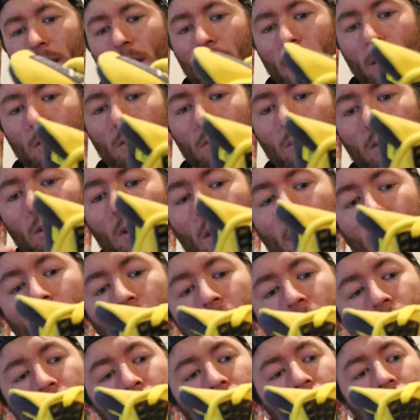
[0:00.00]
ankle
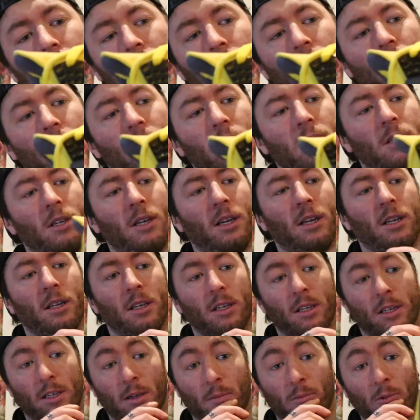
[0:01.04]
liner, which is good,
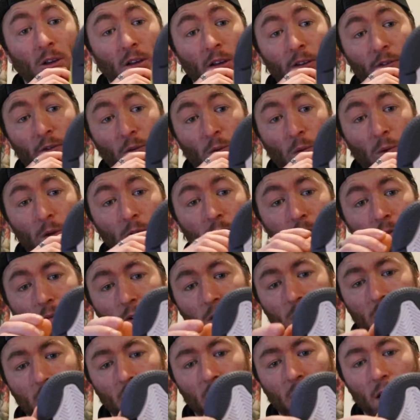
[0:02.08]
and I'm looking forward to
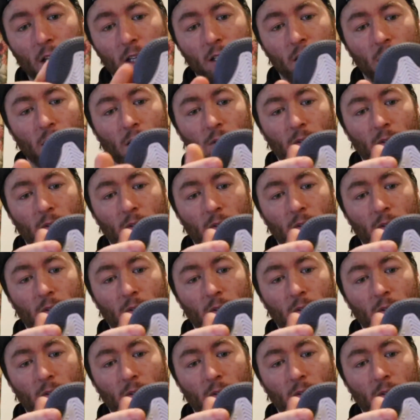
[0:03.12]
rocking these.